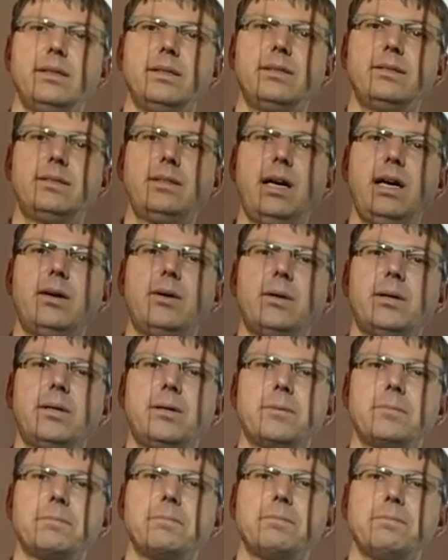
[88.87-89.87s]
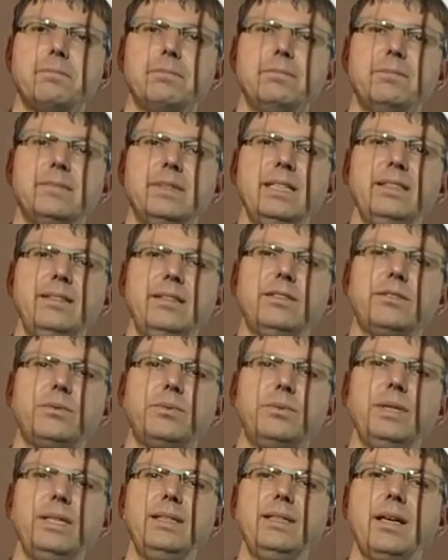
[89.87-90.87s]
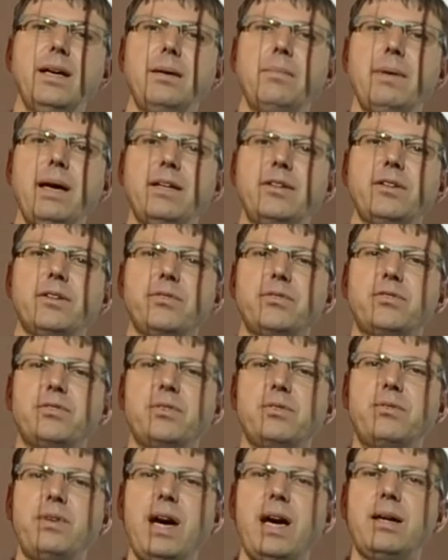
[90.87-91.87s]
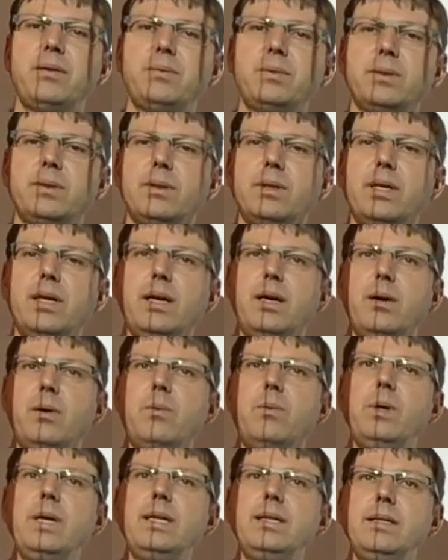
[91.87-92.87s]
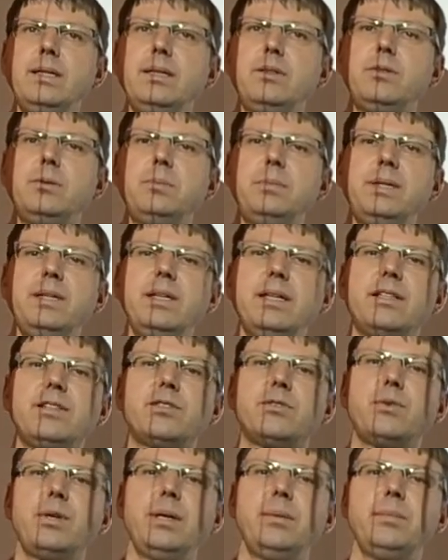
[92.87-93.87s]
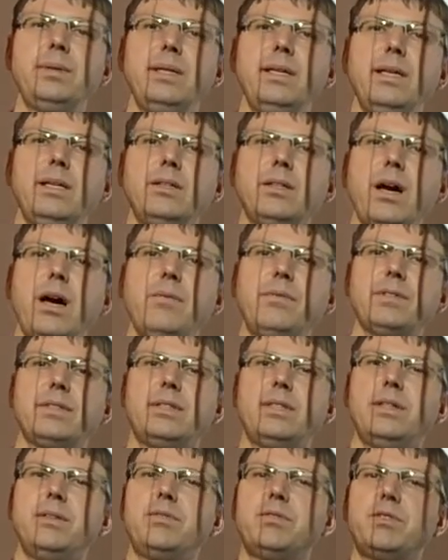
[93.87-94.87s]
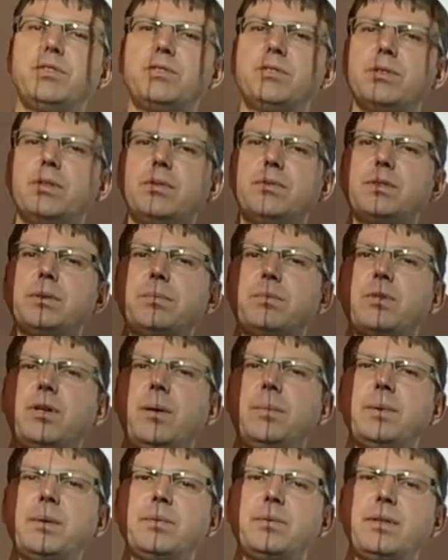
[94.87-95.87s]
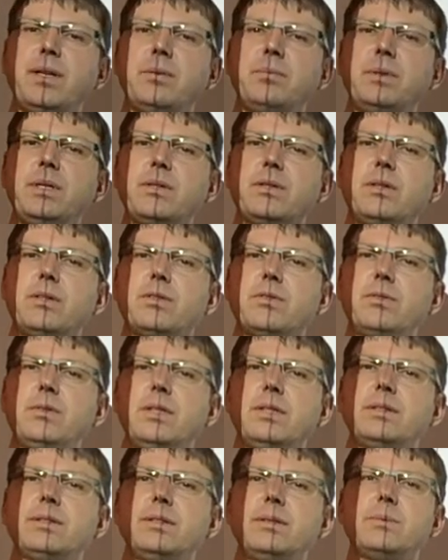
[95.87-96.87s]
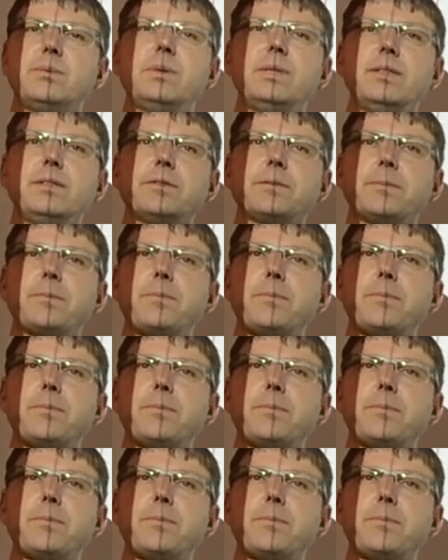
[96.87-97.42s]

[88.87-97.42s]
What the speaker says: So this is really a matter of survival. We need to be extremely innovative to solve the problems that we're confronted with.